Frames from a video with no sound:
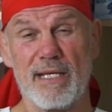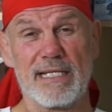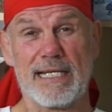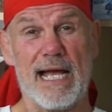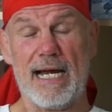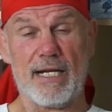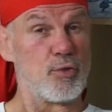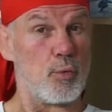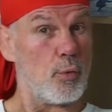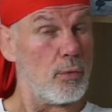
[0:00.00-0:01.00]
There's
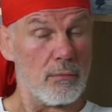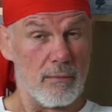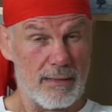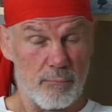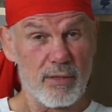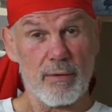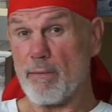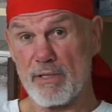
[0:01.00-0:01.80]
carnage, and with great